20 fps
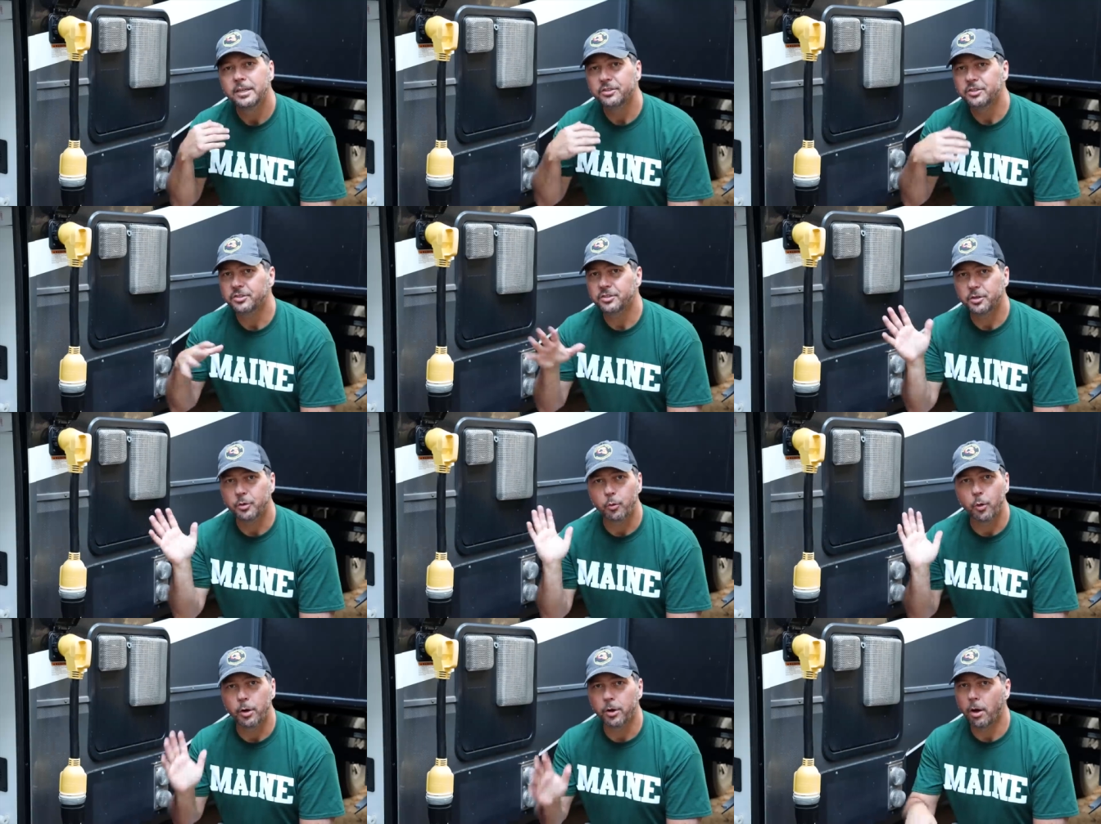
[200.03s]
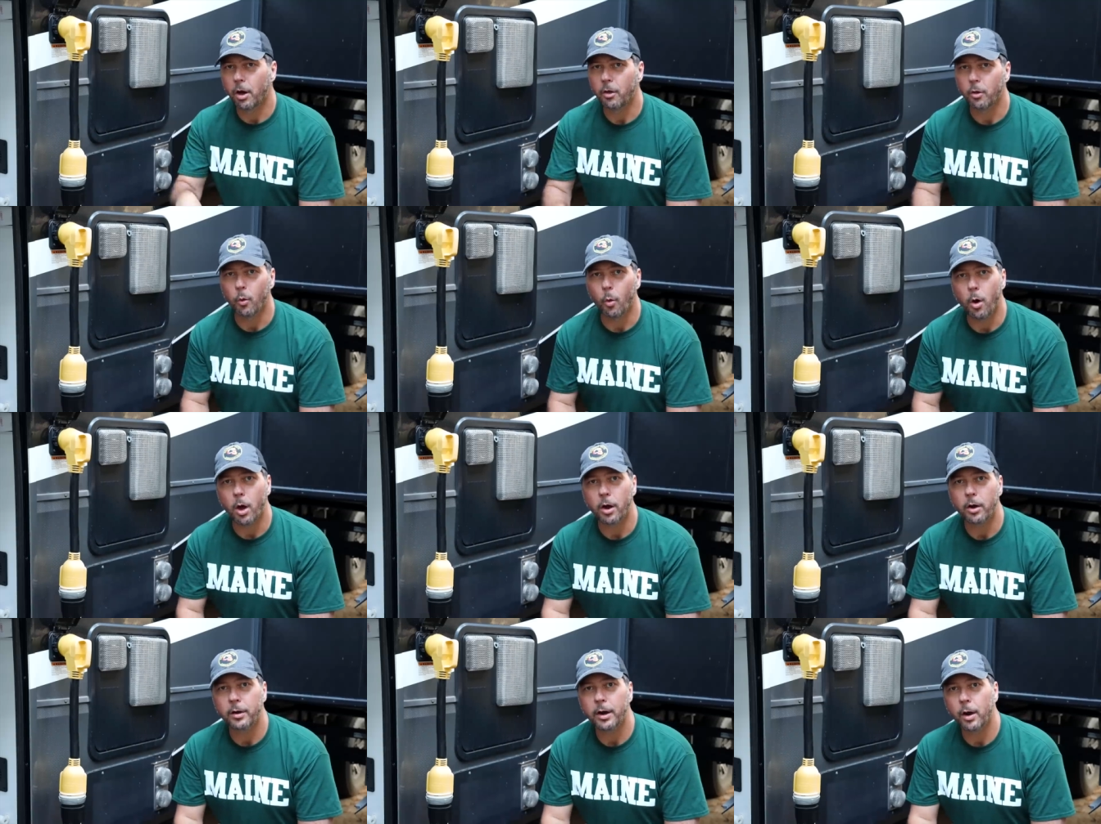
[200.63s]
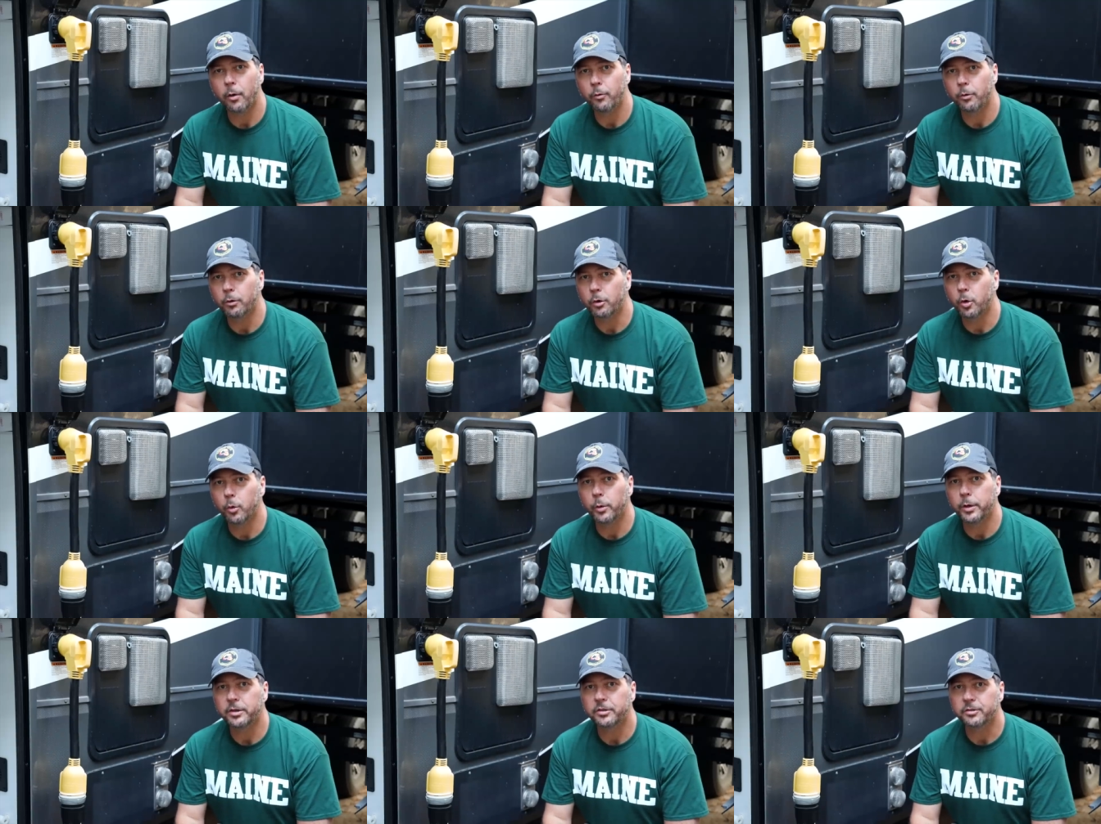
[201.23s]
just to run all the water out real
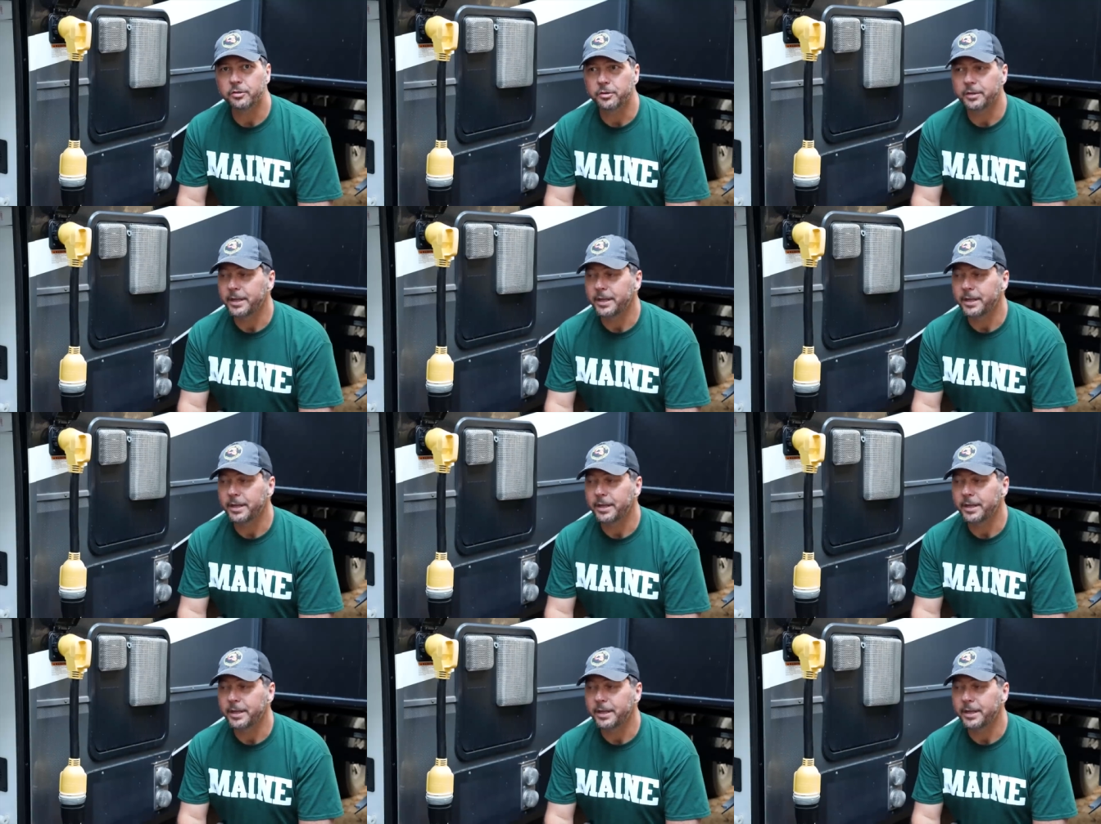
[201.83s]
quick. So